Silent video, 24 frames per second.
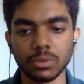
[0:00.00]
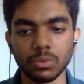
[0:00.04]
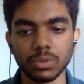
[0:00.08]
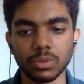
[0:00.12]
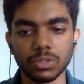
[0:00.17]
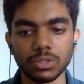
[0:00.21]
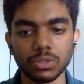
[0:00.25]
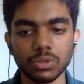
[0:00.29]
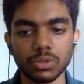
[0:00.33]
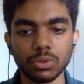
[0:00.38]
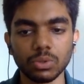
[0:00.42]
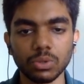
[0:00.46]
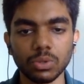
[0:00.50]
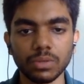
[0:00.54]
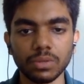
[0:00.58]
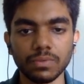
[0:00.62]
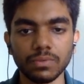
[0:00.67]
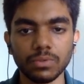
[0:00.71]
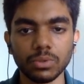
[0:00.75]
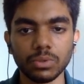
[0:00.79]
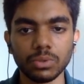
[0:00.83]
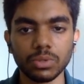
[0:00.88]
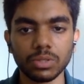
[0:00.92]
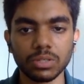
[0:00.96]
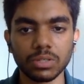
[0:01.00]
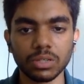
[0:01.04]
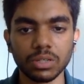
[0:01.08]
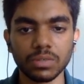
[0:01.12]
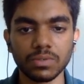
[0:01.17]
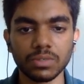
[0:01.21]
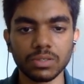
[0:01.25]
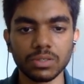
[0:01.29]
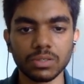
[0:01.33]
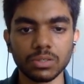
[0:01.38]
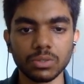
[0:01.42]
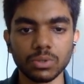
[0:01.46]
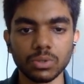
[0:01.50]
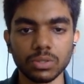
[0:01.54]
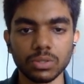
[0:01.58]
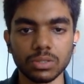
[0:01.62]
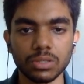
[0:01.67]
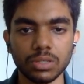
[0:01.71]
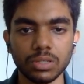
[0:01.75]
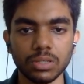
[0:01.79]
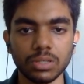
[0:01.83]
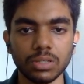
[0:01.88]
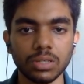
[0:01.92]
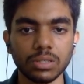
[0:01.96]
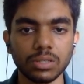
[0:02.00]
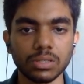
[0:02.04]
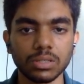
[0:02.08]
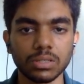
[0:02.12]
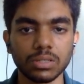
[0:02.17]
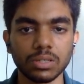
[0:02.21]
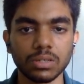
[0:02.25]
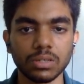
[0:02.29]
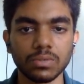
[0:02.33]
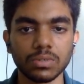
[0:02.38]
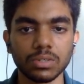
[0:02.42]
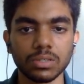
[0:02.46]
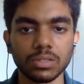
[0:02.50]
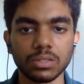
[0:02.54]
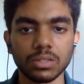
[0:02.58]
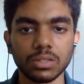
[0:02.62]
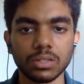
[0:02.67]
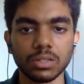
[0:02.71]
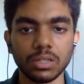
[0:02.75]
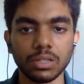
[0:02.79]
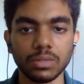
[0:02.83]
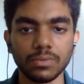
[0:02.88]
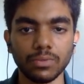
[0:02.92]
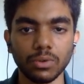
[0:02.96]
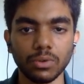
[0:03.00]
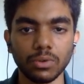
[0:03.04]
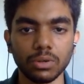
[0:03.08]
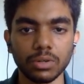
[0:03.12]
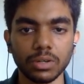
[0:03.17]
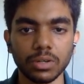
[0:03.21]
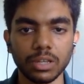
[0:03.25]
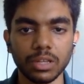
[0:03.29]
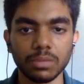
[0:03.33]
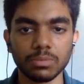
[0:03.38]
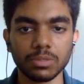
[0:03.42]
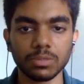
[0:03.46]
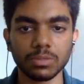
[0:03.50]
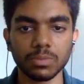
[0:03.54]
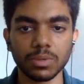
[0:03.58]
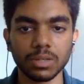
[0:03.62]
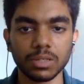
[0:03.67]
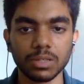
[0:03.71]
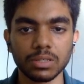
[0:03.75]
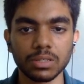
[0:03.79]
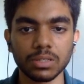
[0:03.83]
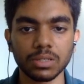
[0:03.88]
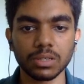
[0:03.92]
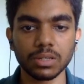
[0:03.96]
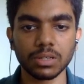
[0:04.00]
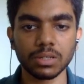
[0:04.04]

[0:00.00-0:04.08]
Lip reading: Once you go and view the service, you can see there's a service in the default namespace,